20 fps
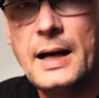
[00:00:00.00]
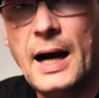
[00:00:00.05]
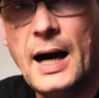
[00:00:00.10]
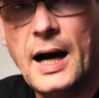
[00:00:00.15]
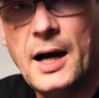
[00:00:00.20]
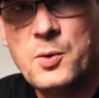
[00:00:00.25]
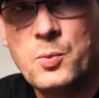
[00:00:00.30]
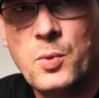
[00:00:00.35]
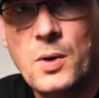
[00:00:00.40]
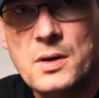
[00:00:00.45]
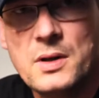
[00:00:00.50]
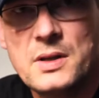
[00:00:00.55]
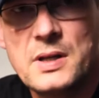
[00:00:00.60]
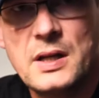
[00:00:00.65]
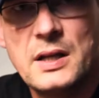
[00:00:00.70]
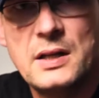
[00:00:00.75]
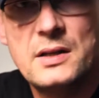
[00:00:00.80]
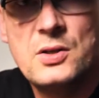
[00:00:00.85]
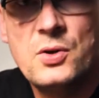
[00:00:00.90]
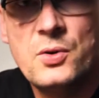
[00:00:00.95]
I want
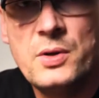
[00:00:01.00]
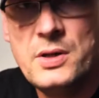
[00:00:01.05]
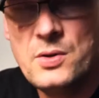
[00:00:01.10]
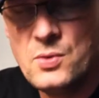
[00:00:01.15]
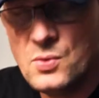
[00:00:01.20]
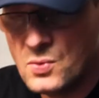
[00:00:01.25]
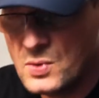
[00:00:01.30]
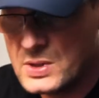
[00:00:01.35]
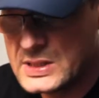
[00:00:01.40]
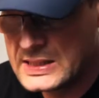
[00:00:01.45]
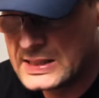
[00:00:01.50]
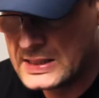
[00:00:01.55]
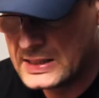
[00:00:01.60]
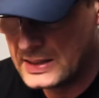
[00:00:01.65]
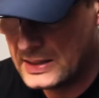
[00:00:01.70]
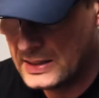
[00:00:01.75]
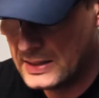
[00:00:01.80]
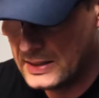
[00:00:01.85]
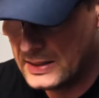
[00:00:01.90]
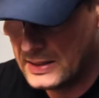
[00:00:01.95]
to use
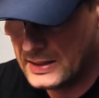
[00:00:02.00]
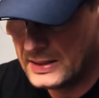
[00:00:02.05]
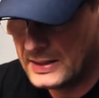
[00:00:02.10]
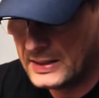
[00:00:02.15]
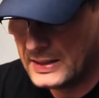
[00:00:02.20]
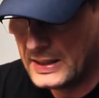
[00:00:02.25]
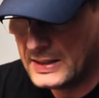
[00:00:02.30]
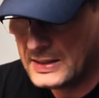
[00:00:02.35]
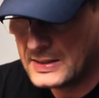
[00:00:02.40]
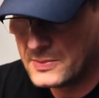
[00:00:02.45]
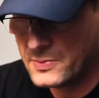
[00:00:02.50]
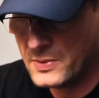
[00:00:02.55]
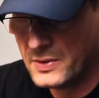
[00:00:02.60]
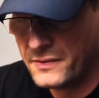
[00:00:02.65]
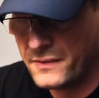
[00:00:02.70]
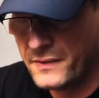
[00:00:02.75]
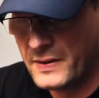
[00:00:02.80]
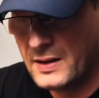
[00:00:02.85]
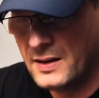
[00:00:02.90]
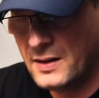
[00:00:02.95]
this
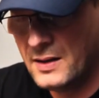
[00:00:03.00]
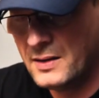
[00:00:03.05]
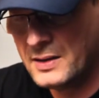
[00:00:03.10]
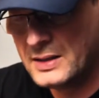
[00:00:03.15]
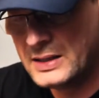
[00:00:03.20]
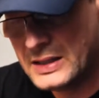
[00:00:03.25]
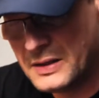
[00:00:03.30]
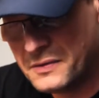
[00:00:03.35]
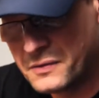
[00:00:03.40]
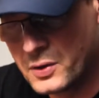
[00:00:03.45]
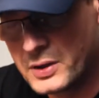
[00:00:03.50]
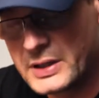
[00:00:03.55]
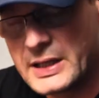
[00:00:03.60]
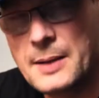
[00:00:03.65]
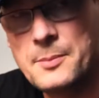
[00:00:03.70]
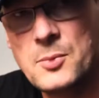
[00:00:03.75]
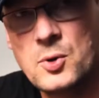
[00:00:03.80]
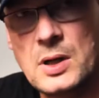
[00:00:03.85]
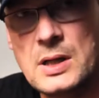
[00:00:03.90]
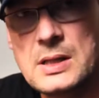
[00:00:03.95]
with different
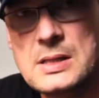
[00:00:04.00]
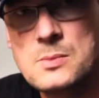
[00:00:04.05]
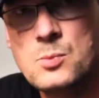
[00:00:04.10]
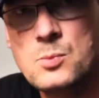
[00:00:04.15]
cameras,